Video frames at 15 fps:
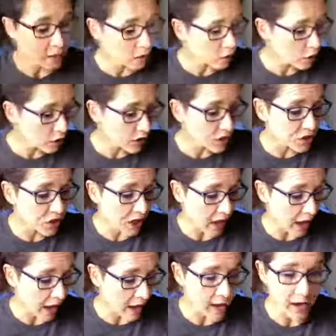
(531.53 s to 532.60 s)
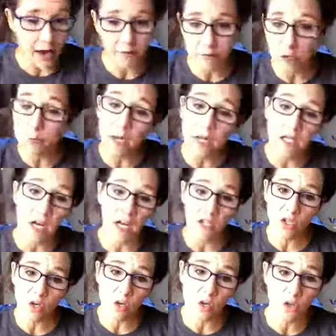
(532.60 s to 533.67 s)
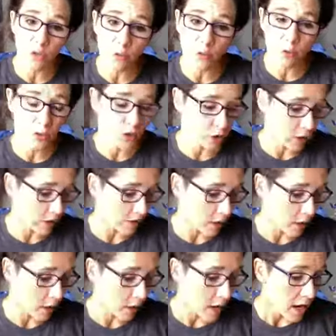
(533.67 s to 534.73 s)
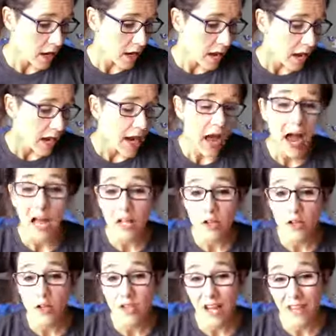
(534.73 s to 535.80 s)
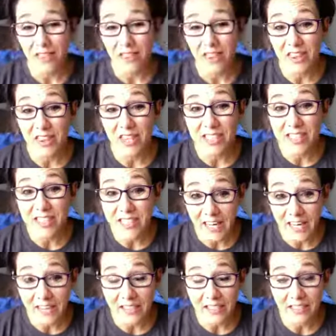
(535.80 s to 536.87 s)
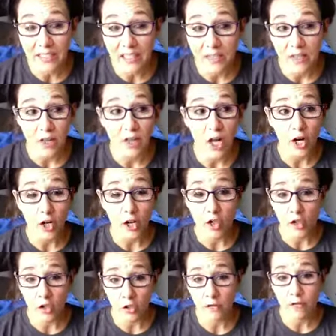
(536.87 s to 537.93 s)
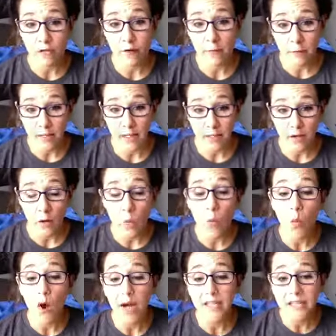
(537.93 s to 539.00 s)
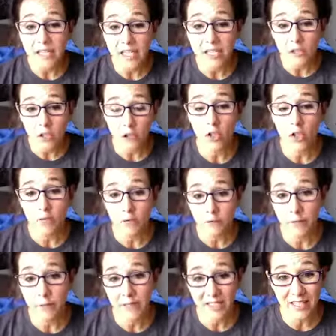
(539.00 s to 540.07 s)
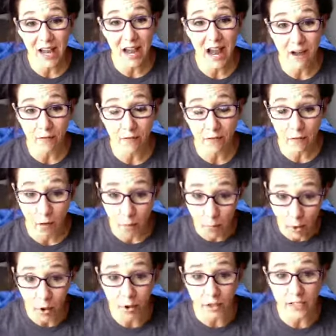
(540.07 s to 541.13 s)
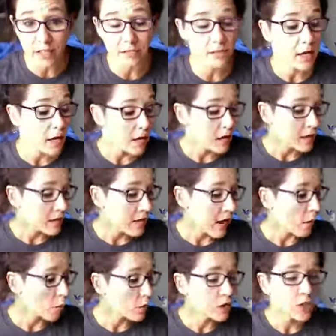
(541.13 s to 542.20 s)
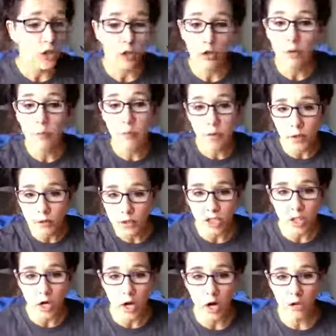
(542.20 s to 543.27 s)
look at that after my non-negotiables are in there, and I look at the days that are good for me. What days are good for me to have parties? Now, when you're approaching a